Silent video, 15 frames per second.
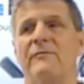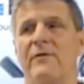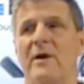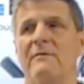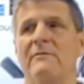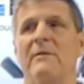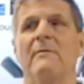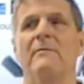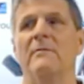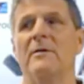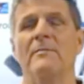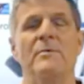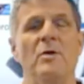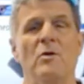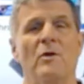front of a
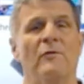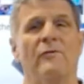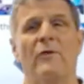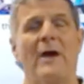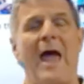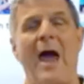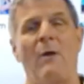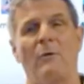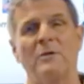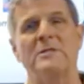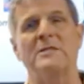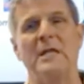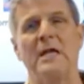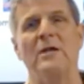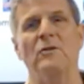computer for an hour
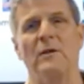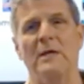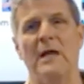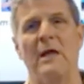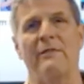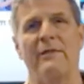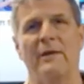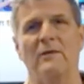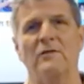sitting doing nothing.